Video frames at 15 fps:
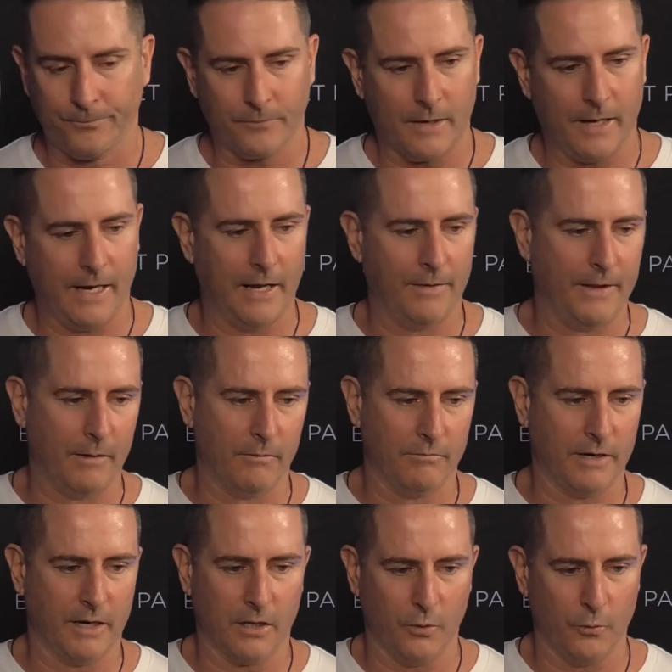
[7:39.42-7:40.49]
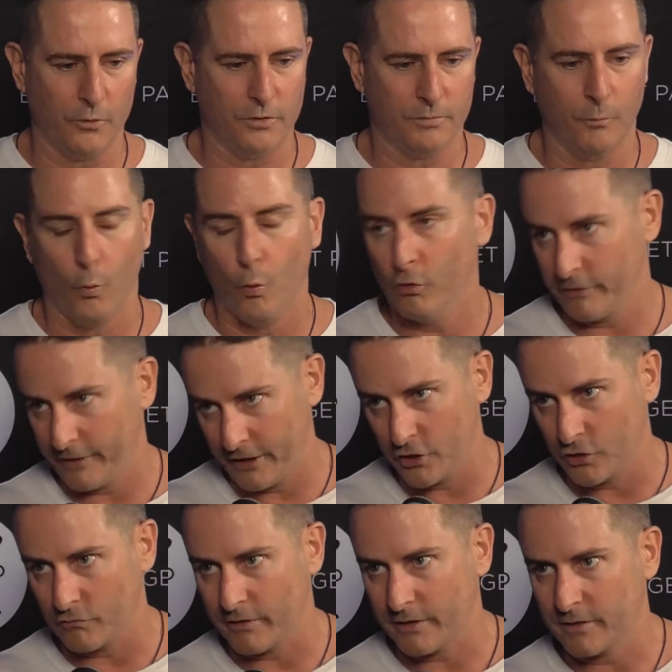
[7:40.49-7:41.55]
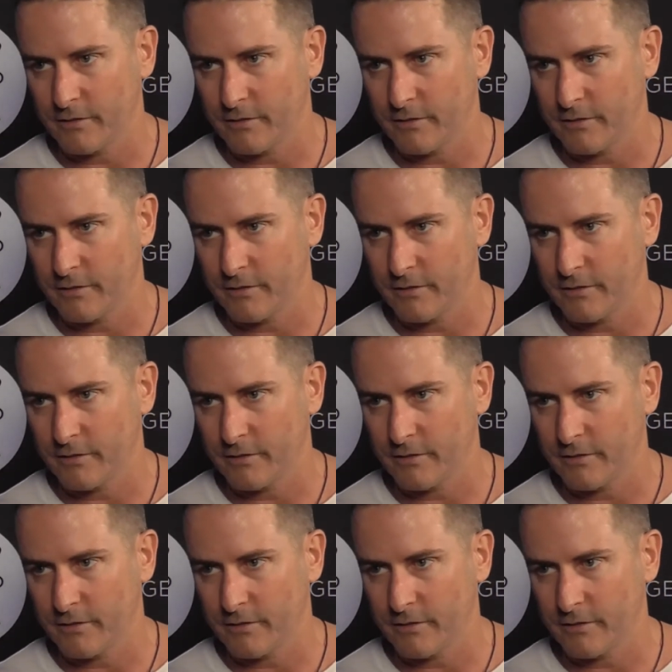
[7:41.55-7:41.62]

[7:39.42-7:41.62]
And that includes all the injuries.